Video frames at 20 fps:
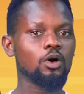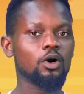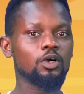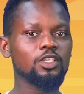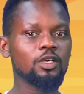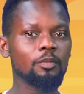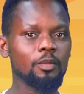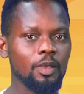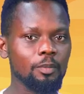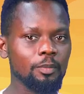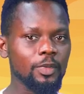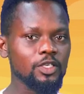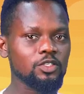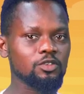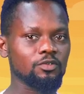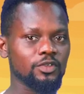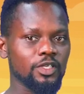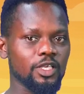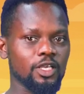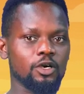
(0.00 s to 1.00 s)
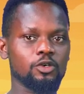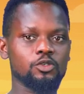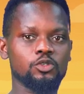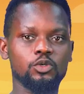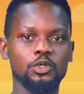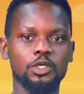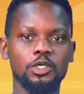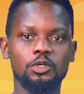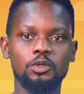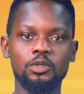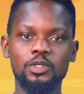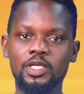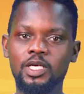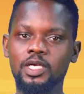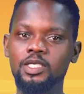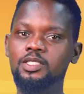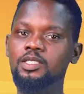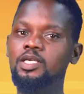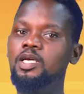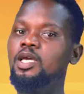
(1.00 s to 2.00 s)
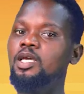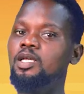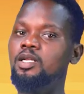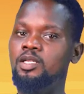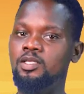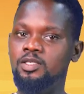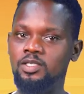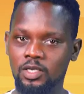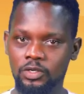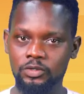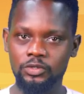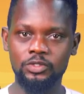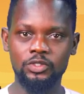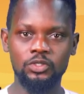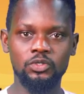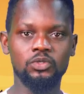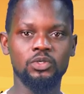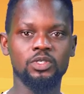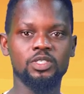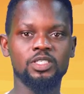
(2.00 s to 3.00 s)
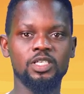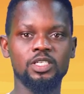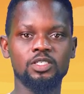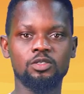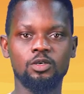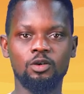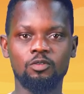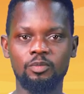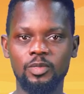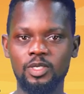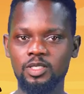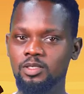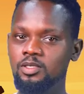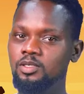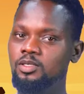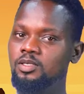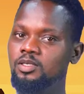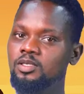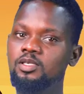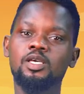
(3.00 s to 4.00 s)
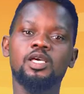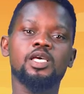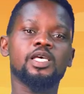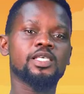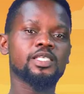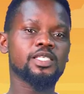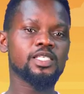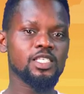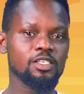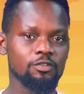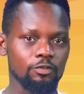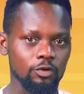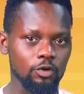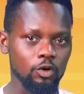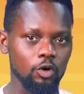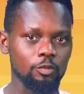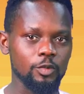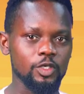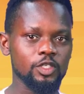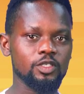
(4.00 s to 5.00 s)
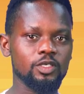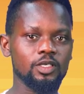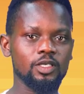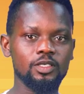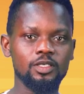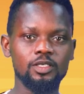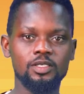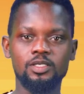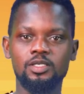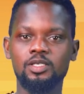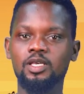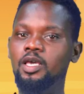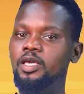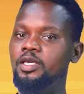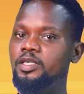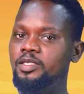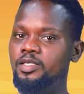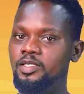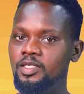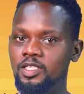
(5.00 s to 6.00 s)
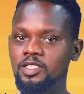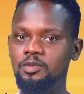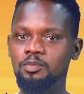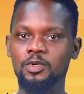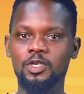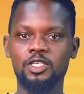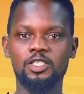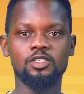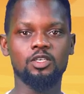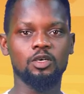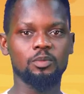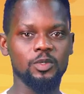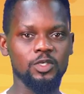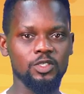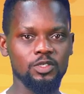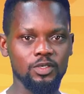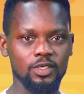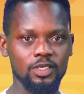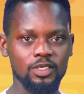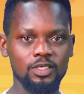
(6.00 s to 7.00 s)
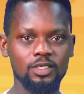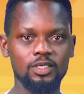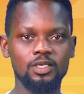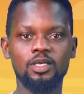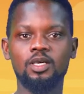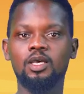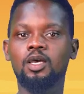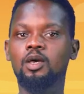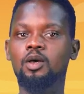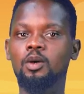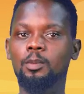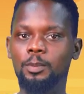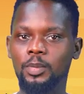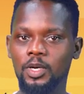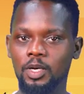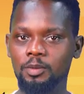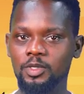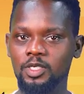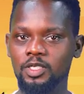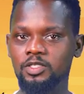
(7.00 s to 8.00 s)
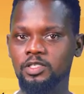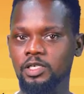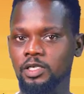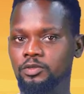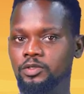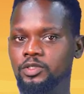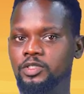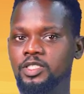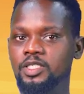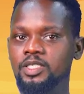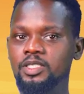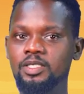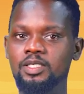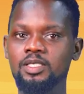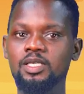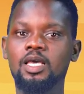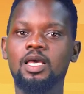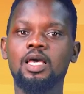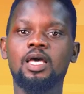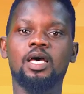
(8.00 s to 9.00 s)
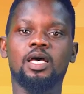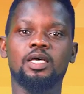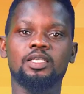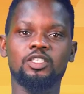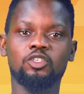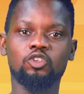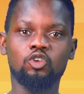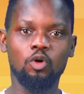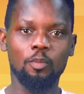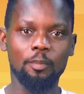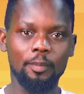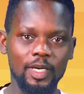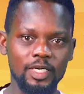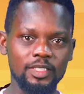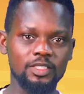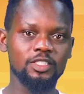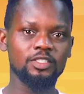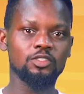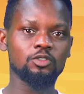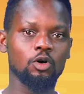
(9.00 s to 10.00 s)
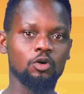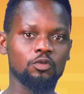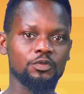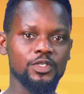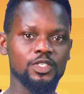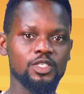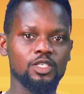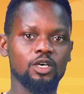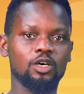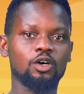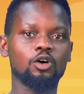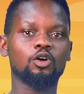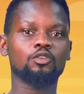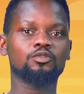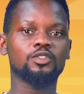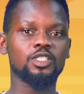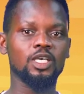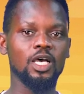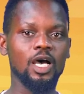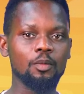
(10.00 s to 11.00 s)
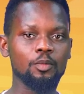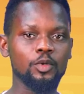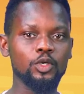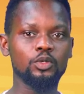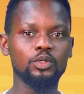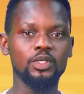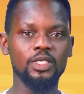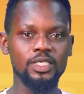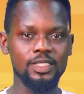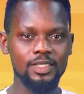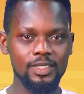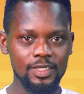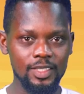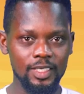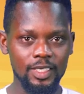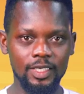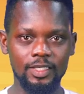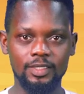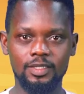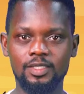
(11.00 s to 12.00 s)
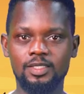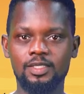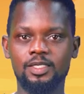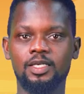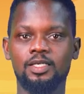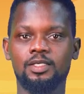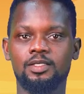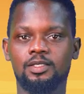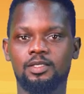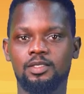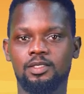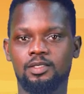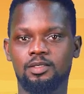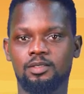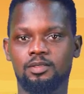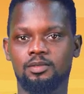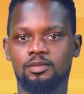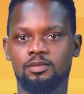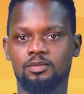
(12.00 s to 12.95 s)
Other members of the council included the secretary to the state governments, civil commissioners, state police commissioner, permanent secretaries, and the commanding officer of the army units in the states.